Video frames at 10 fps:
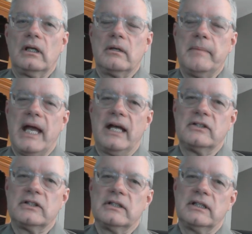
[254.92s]
and
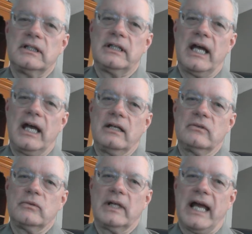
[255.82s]
imagine that that
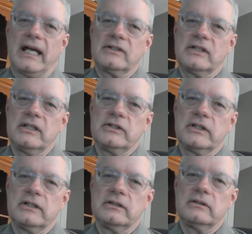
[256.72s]

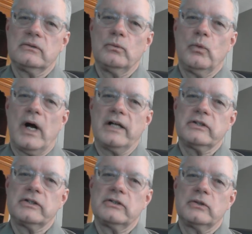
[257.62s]
relaxation
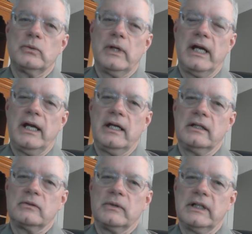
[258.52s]
washes away
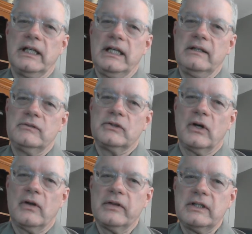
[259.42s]
and relieves
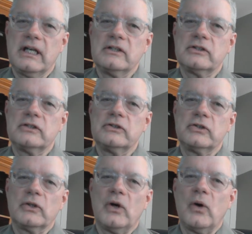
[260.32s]
all the tensions
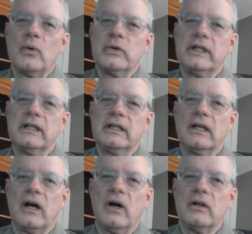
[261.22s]
you're holding in
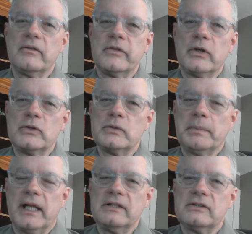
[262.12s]
all of those
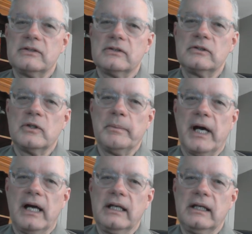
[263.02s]
places in your
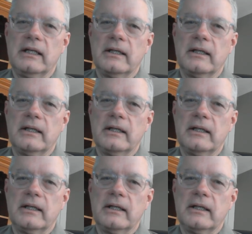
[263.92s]
body.